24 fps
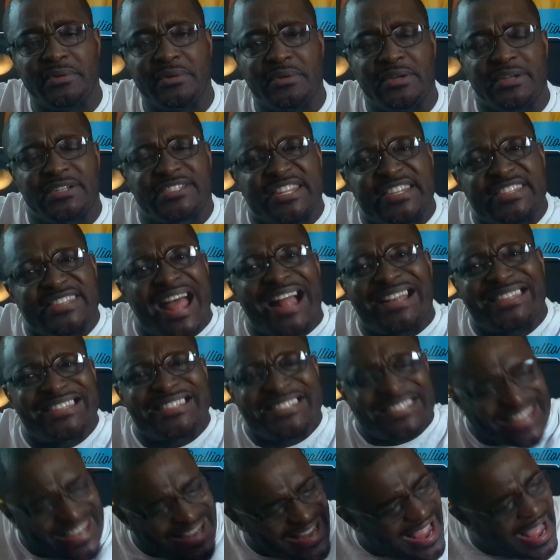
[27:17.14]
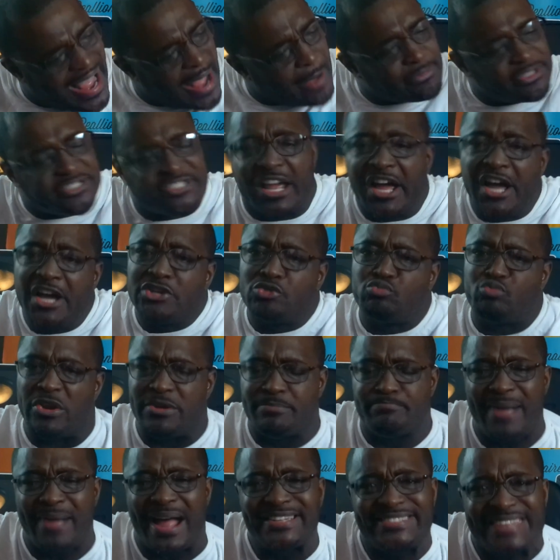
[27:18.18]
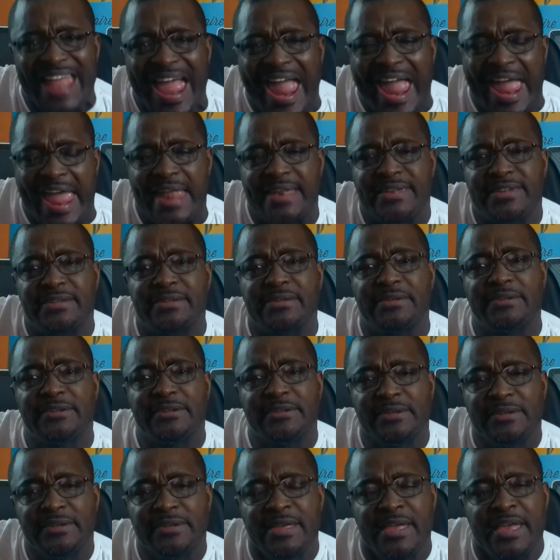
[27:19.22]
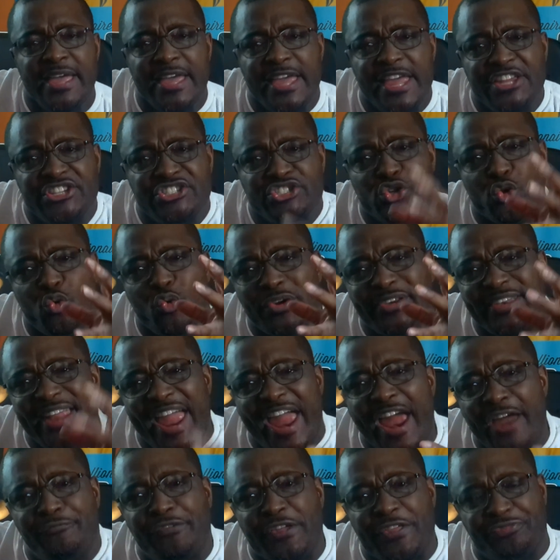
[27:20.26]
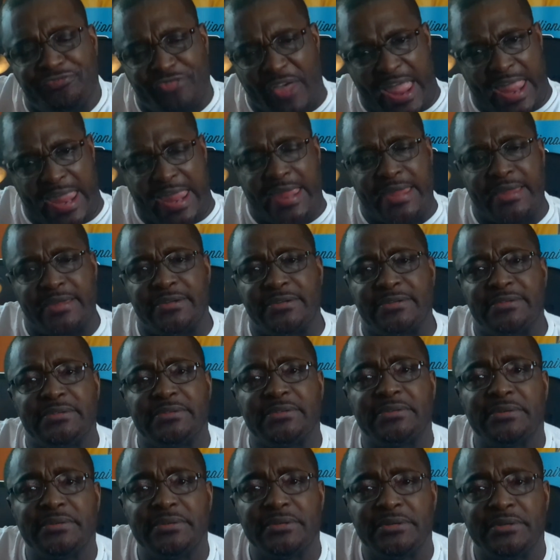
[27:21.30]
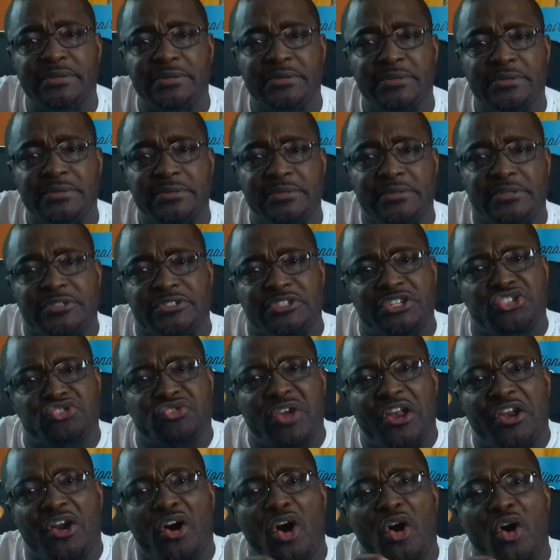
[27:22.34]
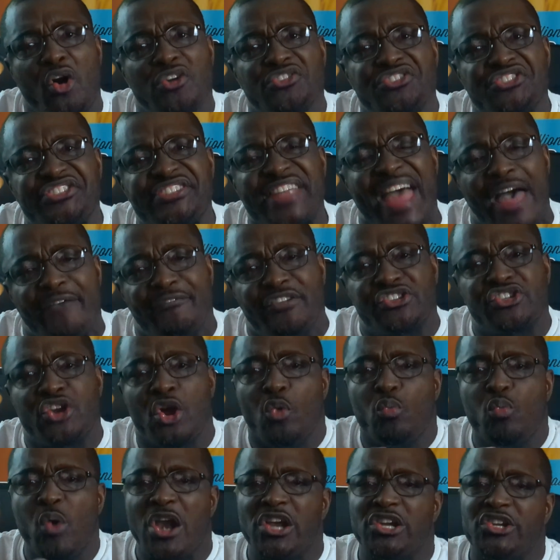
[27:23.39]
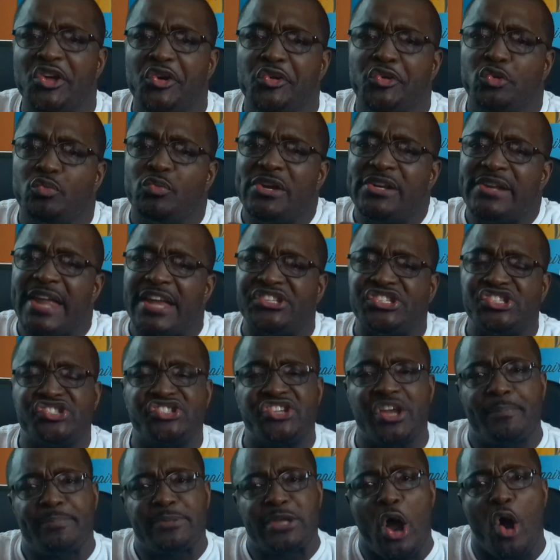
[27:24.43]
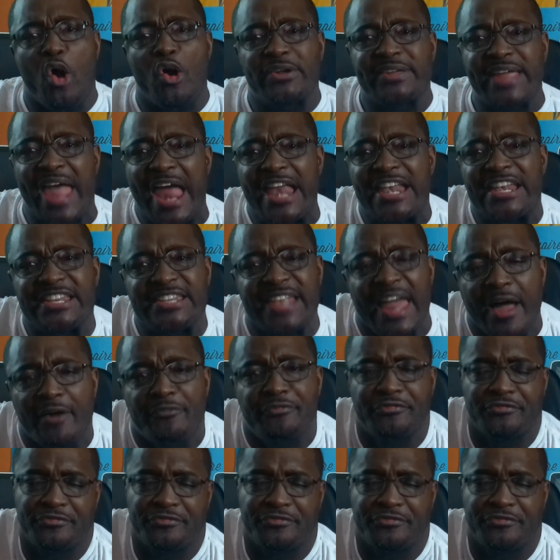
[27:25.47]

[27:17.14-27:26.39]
To not to say, I'm done with my dad. He's doing everything to try to savage what little relationship y'all got left.